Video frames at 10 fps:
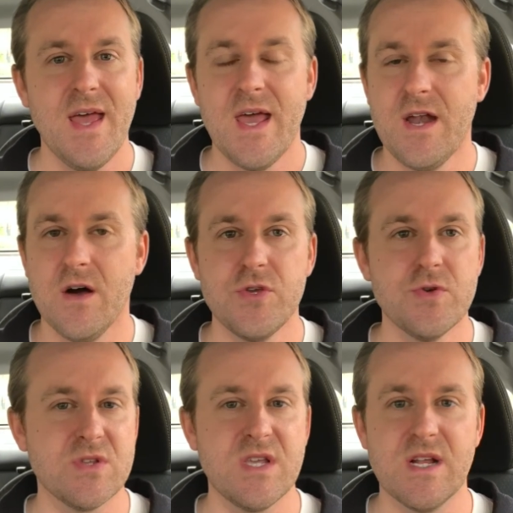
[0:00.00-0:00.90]
and I'll
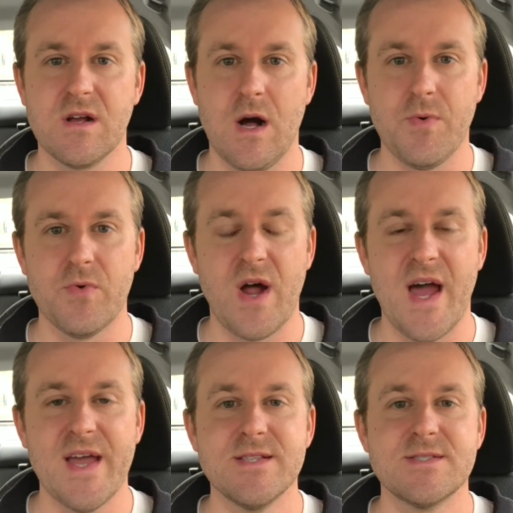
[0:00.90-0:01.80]
usually get a couple
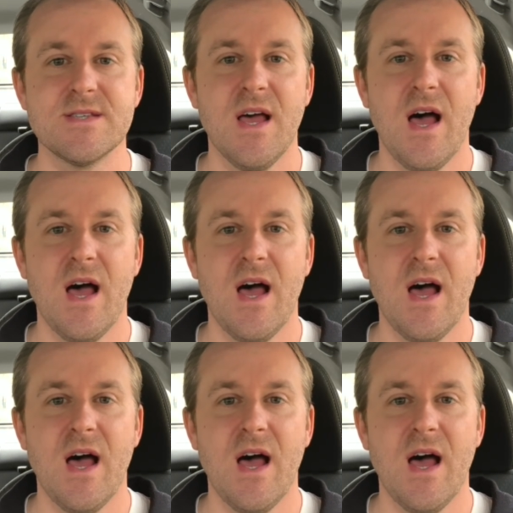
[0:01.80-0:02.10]
rides.